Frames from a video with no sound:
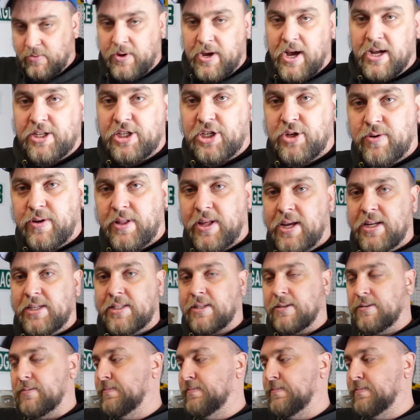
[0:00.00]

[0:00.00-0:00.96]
Got two of these.